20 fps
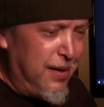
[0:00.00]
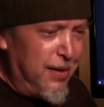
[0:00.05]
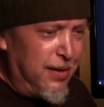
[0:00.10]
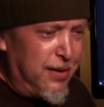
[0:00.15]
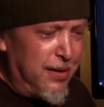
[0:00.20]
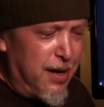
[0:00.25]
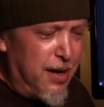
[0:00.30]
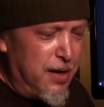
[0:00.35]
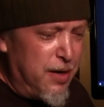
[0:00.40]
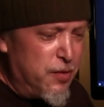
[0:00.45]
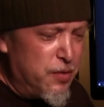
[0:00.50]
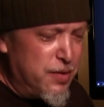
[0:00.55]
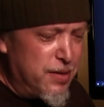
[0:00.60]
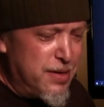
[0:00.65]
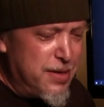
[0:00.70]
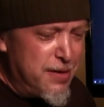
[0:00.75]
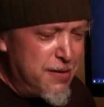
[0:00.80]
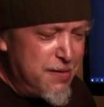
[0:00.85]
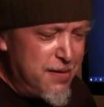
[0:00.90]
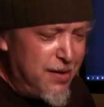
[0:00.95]
Kind of
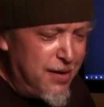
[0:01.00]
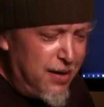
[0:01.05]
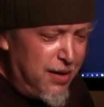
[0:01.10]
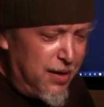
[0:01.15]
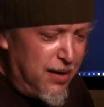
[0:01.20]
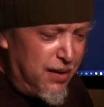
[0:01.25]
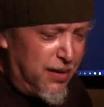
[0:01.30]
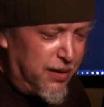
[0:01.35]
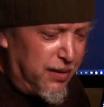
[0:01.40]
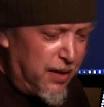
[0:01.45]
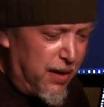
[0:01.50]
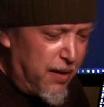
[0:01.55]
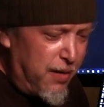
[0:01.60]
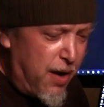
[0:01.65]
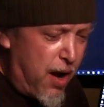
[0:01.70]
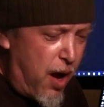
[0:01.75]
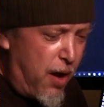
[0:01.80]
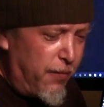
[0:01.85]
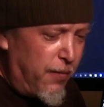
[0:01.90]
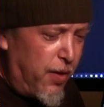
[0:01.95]
interesting, kind of
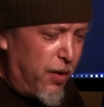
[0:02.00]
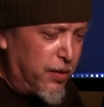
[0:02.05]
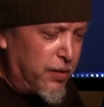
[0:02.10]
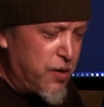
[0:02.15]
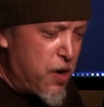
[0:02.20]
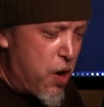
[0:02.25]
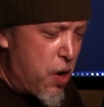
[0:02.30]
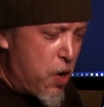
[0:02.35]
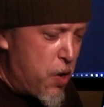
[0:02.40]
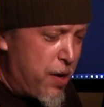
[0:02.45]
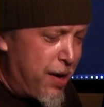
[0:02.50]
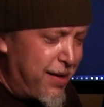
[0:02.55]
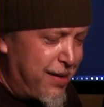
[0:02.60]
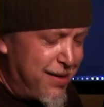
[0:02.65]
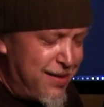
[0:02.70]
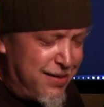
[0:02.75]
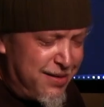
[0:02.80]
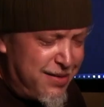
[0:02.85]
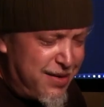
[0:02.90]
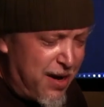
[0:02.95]
avant-garde, I
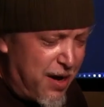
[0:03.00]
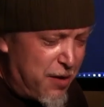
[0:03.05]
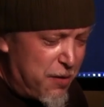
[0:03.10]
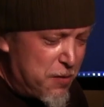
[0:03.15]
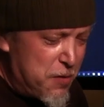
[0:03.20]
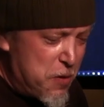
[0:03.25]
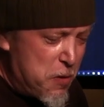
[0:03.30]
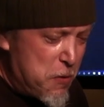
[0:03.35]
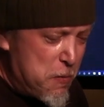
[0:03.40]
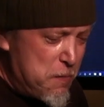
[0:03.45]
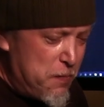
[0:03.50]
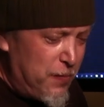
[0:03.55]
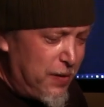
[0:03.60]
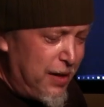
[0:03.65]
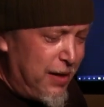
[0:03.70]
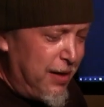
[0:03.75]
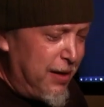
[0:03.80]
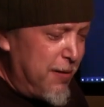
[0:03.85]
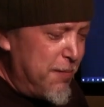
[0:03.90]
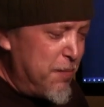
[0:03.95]
guess. I don't know,
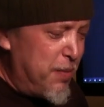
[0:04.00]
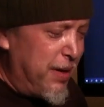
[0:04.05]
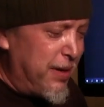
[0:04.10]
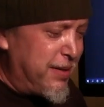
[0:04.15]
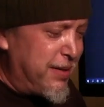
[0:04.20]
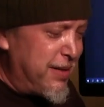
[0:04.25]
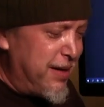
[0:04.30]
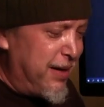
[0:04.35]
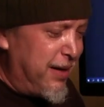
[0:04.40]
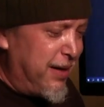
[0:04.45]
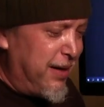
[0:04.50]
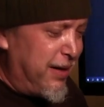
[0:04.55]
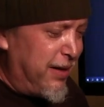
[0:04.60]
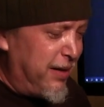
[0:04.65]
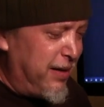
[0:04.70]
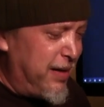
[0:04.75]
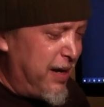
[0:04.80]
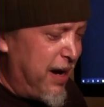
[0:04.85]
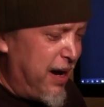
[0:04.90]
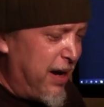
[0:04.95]
but
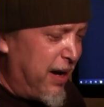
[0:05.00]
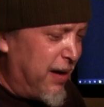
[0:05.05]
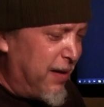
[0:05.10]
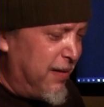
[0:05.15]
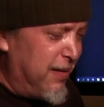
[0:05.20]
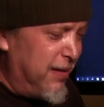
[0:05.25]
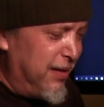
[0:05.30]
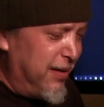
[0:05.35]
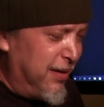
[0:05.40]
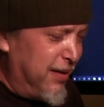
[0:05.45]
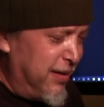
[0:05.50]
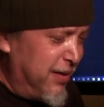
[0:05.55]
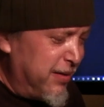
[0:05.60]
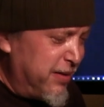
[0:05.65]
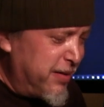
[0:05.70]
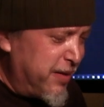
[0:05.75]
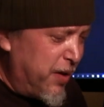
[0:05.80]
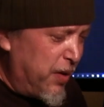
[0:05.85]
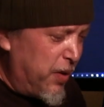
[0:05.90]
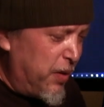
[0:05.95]
yeah.
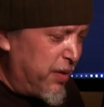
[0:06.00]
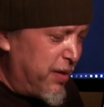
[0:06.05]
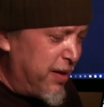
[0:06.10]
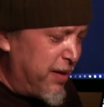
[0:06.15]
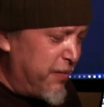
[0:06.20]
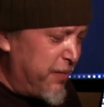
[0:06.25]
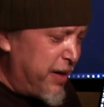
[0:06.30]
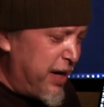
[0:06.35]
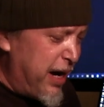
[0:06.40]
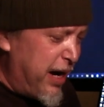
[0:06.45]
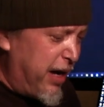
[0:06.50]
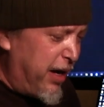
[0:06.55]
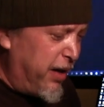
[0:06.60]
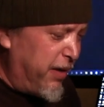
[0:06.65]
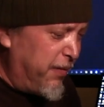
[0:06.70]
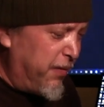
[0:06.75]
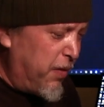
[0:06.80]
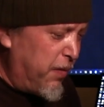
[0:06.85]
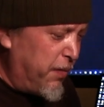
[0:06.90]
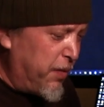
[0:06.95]
So then we
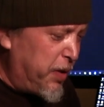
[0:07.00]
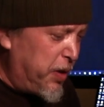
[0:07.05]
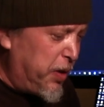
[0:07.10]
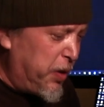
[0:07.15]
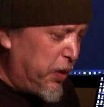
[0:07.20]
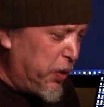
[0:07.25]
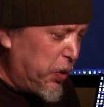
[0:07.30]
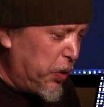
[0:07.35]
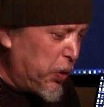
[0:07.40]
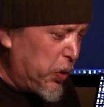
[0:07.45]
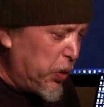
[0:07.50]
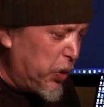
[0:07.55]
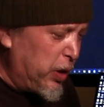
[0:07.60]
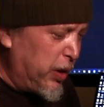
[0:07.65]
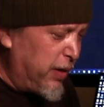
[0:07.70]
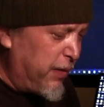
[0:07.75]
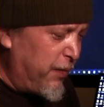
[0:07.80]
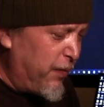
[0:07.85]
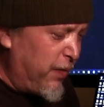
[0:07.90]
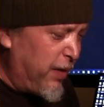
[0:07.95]
have over here,
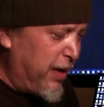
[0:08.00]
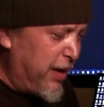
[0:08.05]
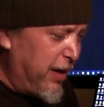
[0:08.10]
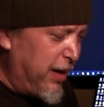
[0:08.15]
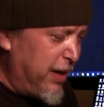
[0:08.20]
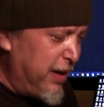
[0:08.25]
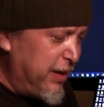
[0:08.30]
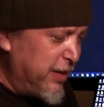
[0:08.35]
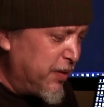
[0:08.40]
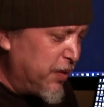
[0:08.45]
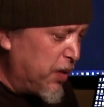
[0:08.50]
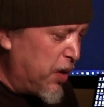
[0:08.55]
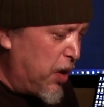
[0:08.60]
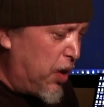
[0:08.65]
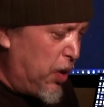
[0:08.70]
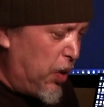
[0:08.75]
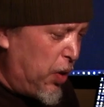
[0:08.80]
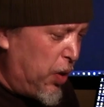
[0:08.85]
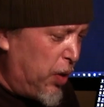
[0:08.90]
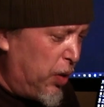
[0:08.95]
and these are
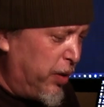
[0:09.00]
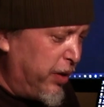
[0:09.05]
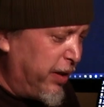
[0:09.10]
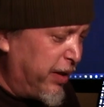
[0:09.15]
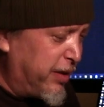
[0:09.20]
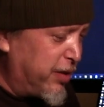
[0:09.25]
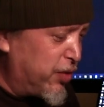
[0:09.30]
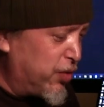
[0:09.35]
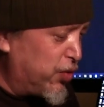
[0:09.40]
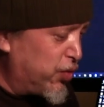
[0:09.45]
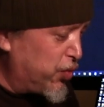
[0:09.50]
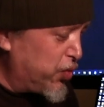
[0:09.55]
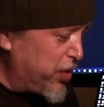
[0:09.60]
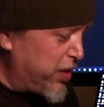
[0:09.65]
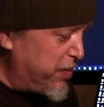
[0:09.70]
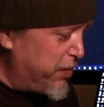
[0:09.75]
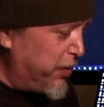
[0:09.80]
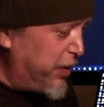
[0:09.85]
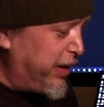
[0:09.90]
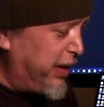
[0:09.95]
all
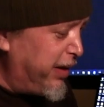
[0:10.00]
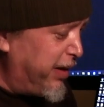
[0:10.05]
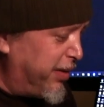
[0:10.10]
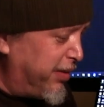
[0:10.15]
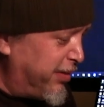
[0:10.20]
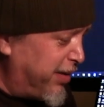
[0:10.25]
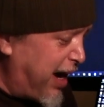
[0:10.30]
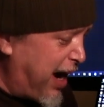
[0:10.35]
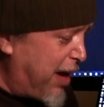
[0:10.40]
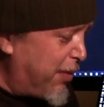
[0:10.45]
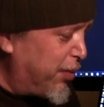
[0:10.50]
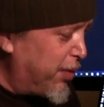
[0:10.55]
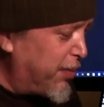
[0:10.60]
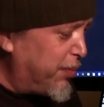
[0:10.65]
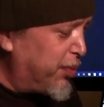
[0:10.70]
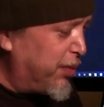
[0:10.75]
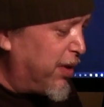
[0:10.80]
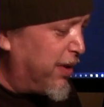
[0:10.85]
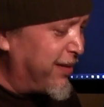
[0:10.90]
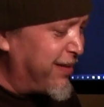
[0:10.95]
extremely elaborate
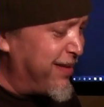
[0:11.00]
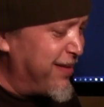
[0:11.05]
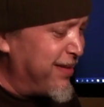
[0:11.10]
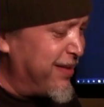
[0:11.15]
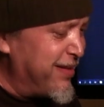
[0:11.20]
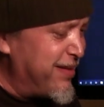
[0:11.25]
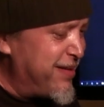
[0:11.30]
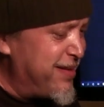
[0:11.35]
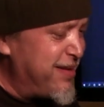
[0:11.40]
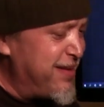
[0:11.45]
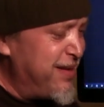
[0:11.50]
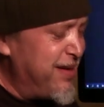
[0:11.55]
plugins.